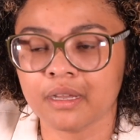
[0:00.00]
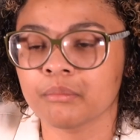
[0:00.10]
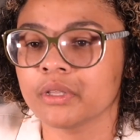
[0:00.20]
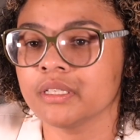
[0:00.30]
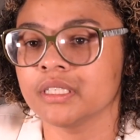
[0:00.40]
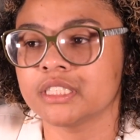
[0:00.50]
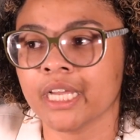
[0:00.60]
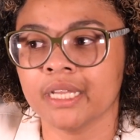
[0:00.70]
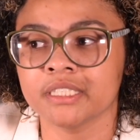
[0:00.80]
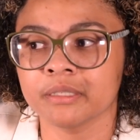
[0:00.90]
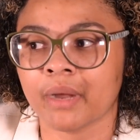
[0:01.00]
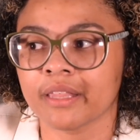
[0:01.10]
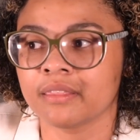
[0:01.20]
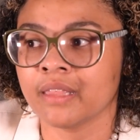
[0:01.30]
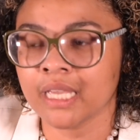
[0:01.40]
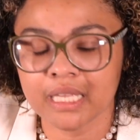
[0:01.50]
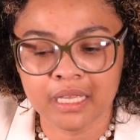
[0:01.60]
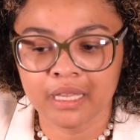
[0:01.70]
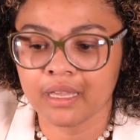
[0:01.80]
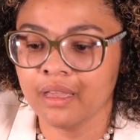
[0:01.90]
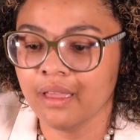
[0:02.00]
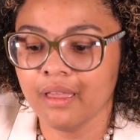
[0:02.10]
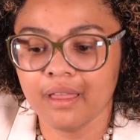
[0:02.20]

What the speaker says: completely changing my thinking.